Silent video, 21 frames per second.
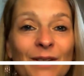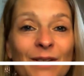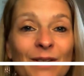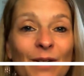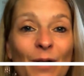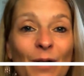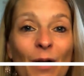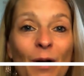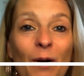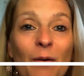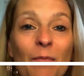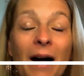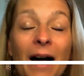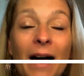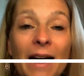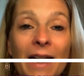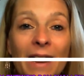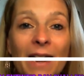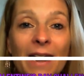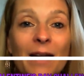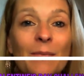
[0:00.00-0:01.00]
So
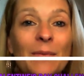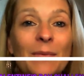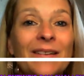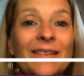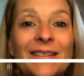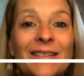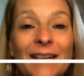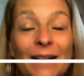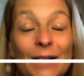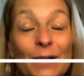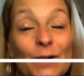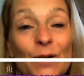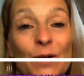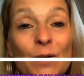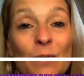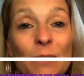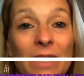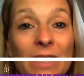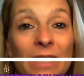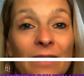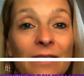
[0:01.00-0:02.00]
my name is Stel
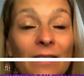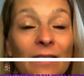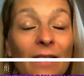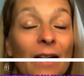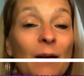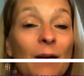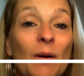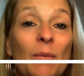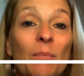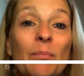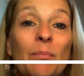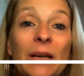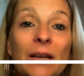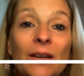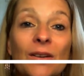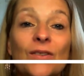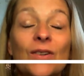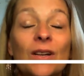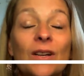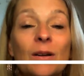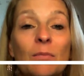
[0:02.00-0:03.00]
Coombe-Heath. I'm a
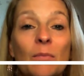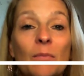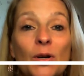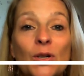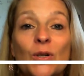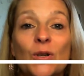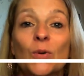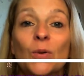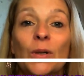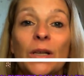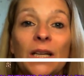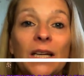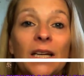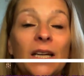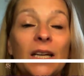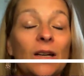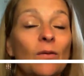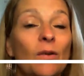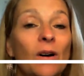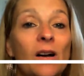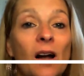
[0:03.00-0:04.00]
binge and emotional
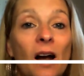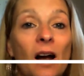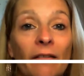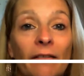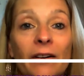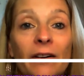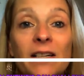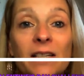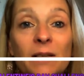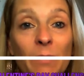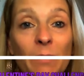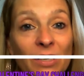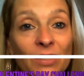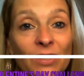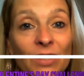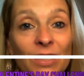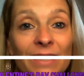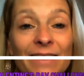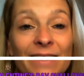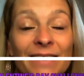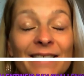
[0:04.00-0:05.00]
eating recovery
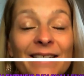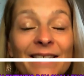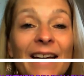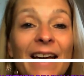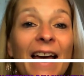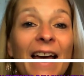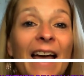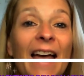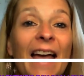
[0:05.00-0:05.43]
specialist.